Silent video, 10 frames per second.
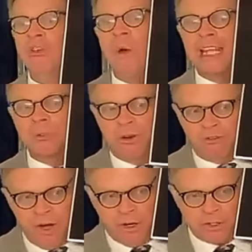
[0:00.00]
The
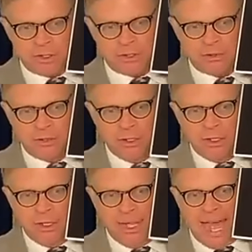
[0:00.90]
earthquakes were
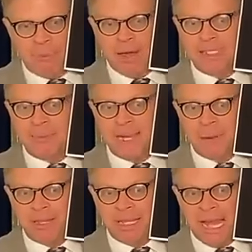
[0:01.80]
first, happened on
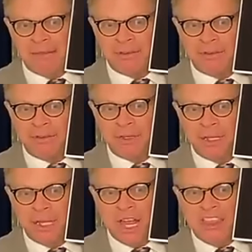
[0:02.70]
September the
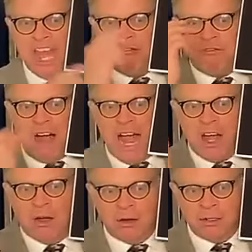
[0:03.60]
eleventh. Then
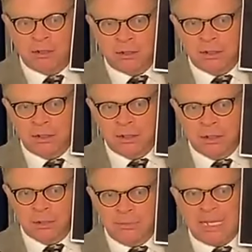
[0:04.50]
fire
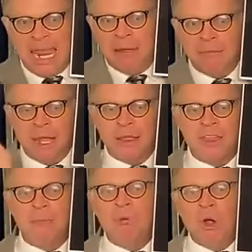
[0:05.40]
became
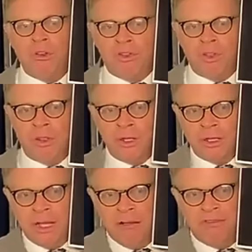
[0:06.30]
the
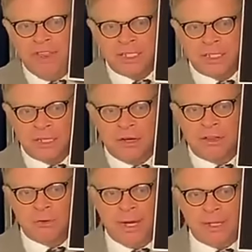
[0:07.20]
birth of this
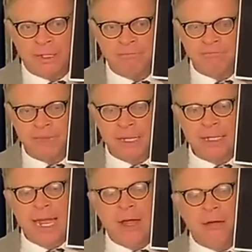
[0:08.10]
earthquake.
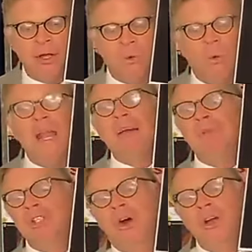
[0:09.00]
Now,
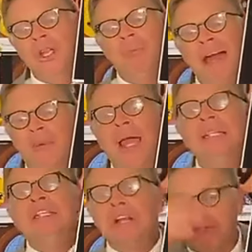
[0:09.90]
what I'm showing you, by
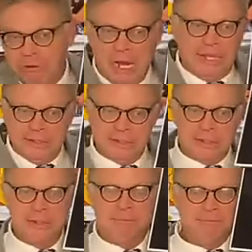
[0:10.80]
the way, dear
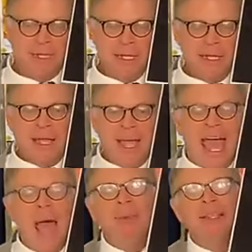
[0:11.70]
friends,
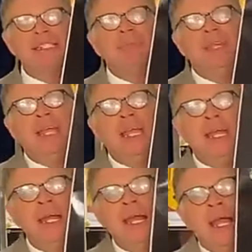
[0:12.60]
happens to
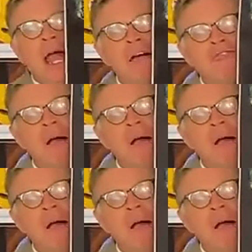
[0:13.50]
be